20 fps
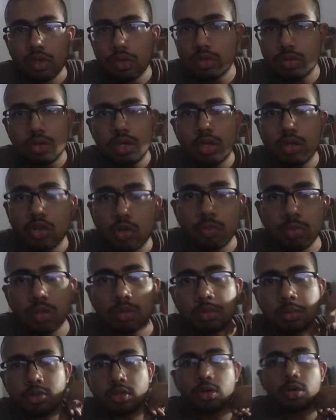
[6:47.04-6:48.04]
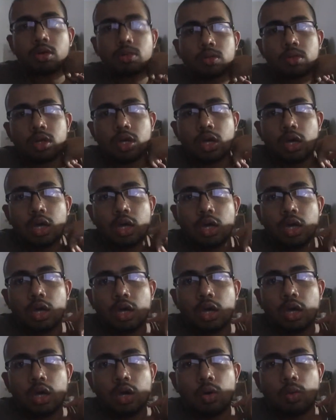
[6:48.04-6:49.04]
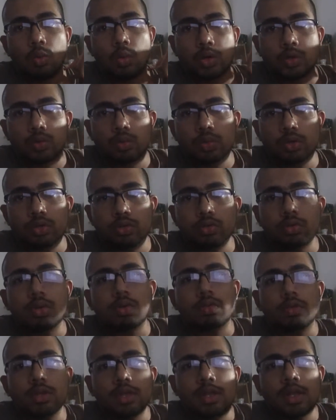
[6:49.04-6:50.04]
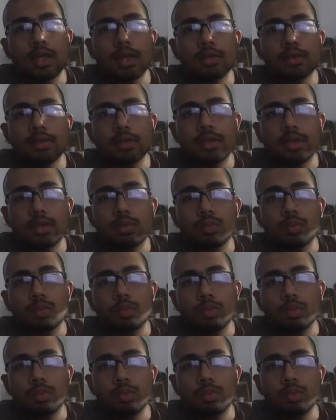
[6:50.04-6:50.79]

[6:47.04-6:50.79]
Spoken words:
So yeah, no problem at all. What we do not realize is that